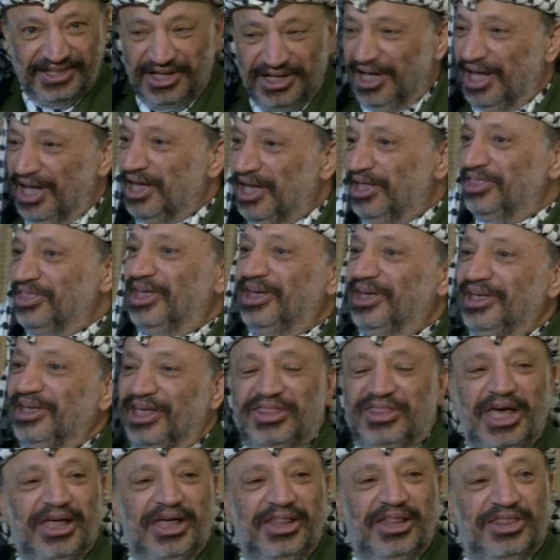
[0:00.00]
And in
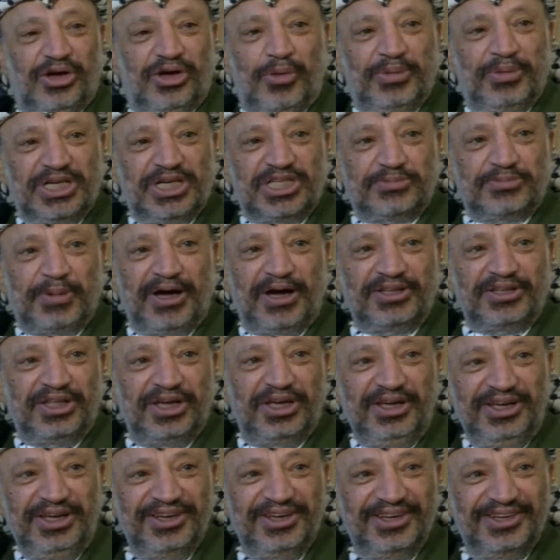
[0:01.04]
the Communist
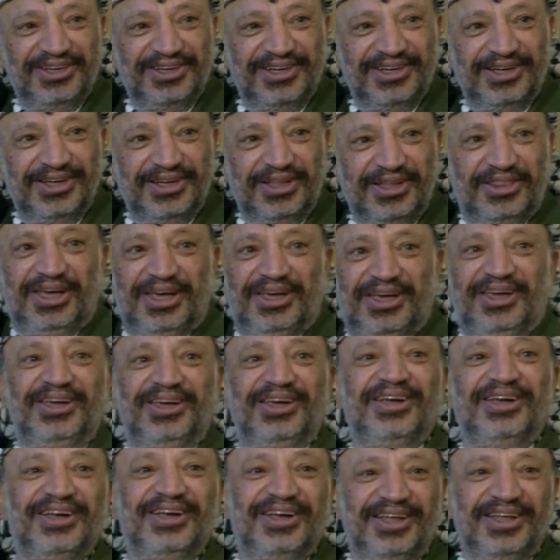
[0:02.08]
Party,
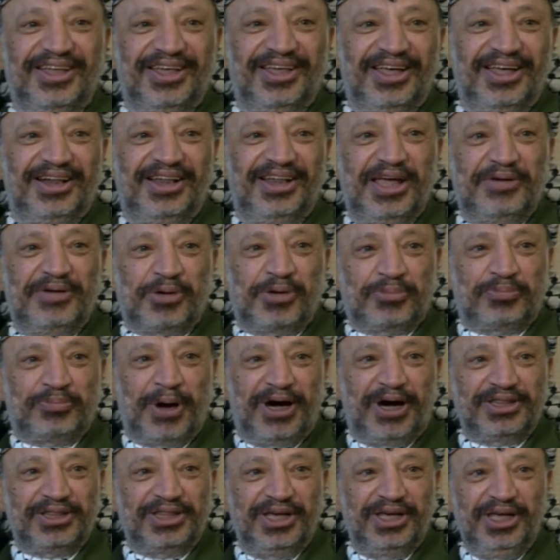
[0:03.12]
the Labour
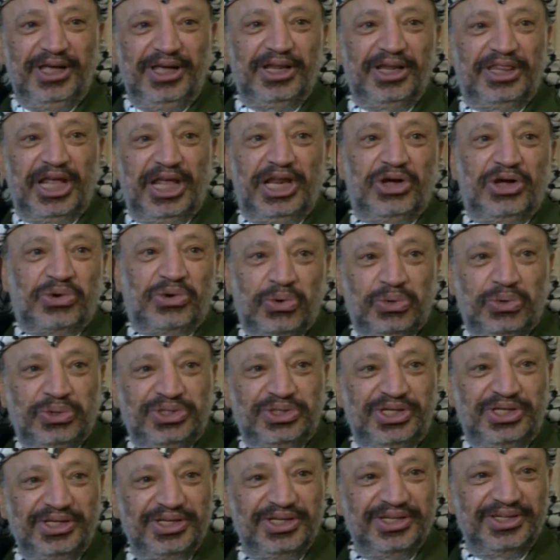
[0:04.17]
Party, the
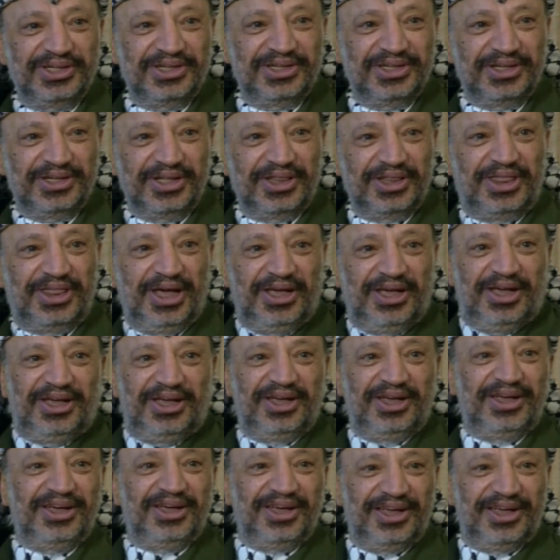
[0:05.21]
Likud,
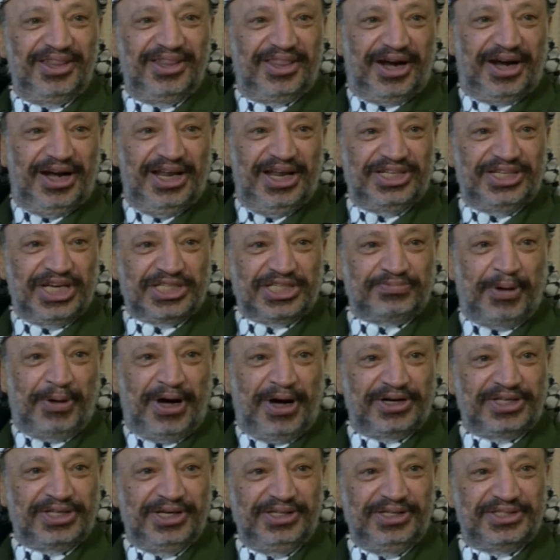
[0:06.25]
the religious
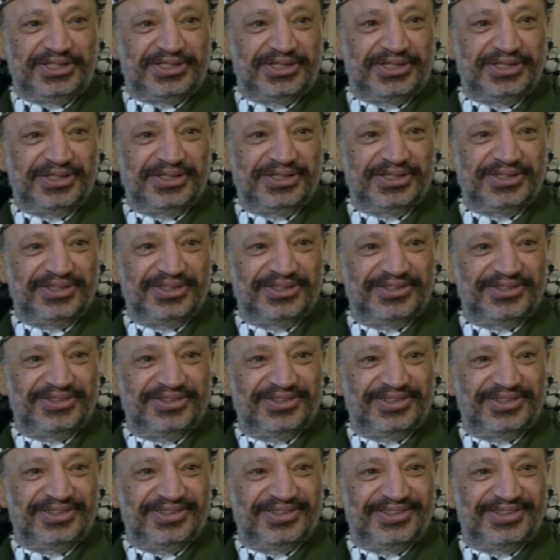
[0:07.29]
parties,
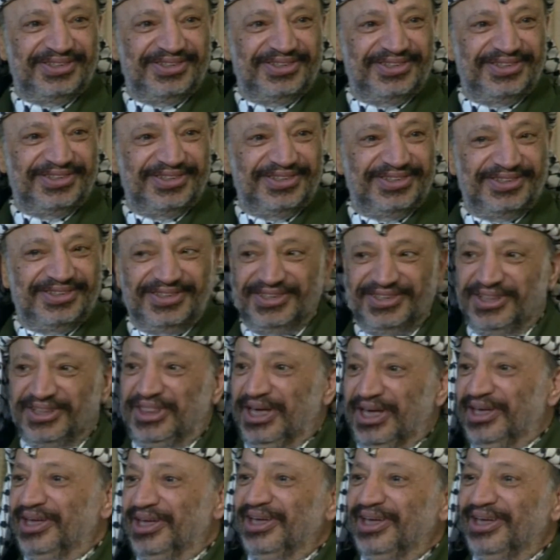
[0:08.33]

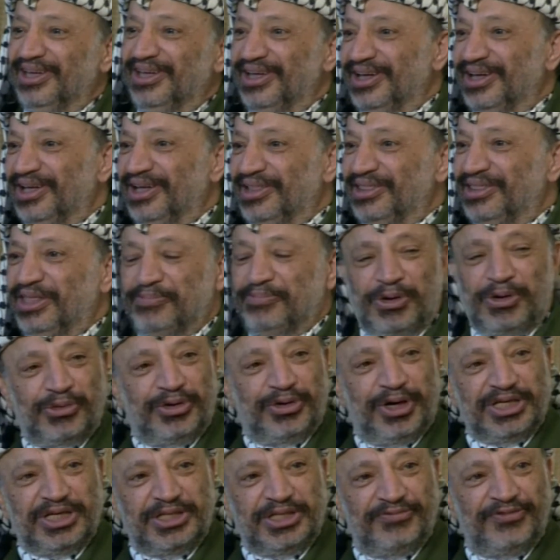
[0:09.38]
the
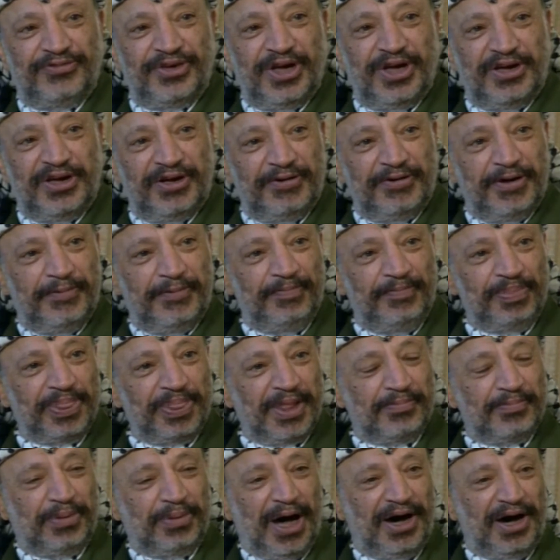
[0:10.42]
progressive
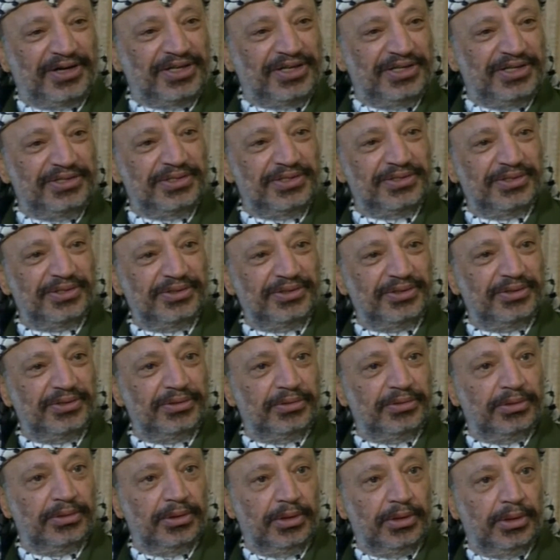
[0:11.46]
parties,
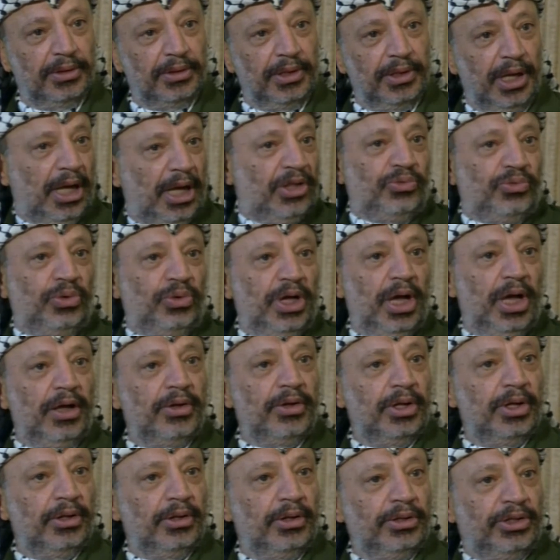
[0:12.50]
and
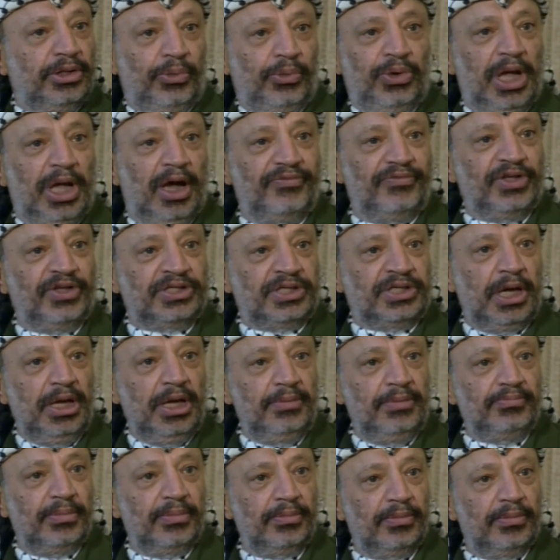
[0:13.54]
we have the same.